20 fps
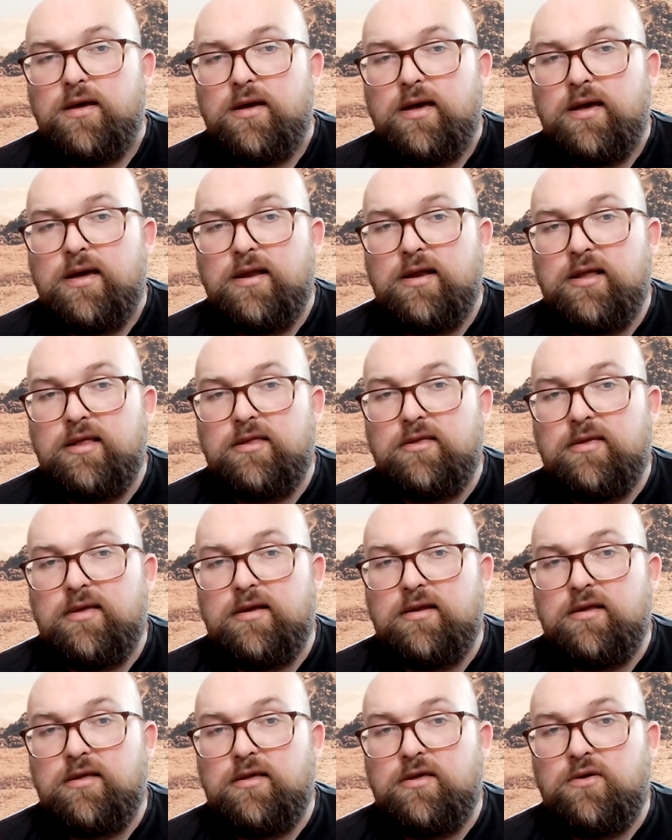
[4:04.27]
and
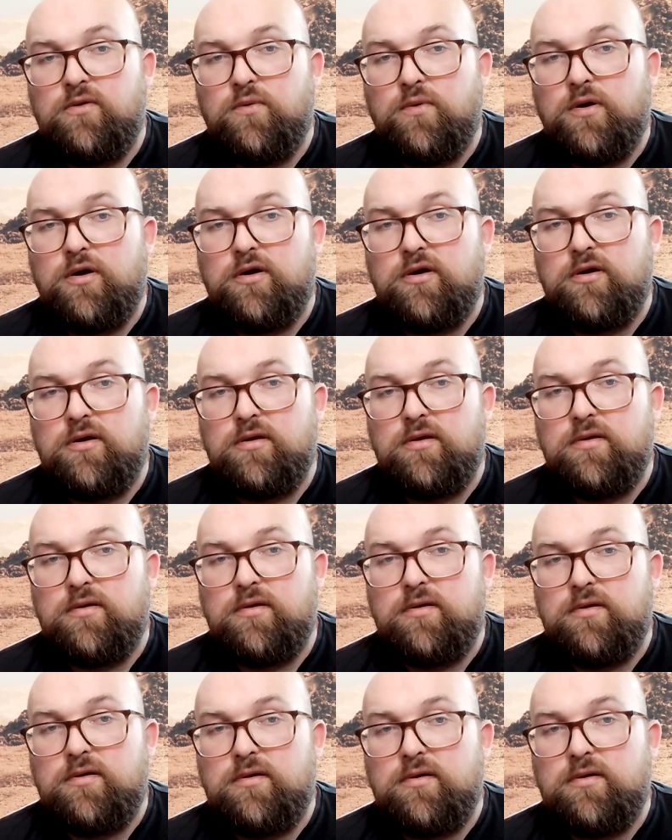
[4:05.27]
you are
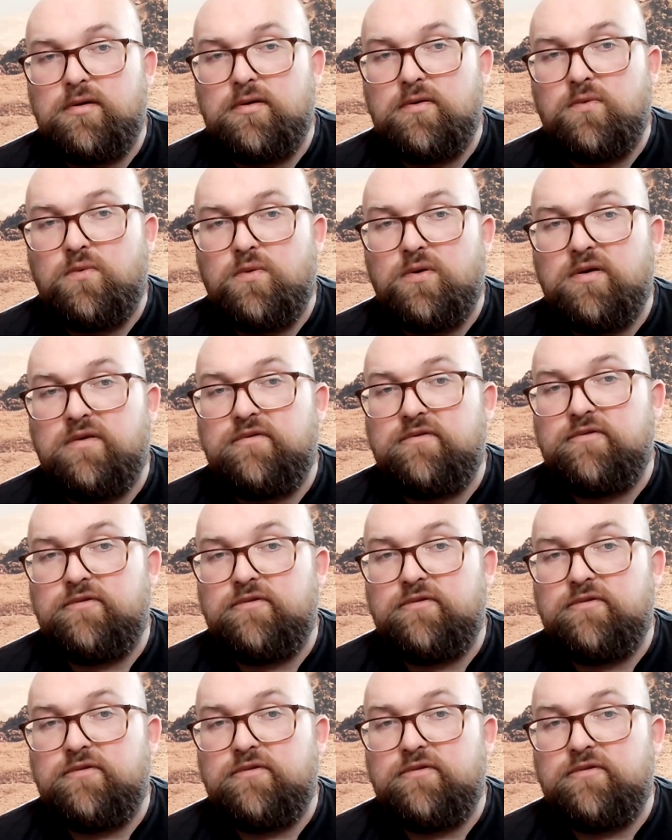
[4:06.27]
one of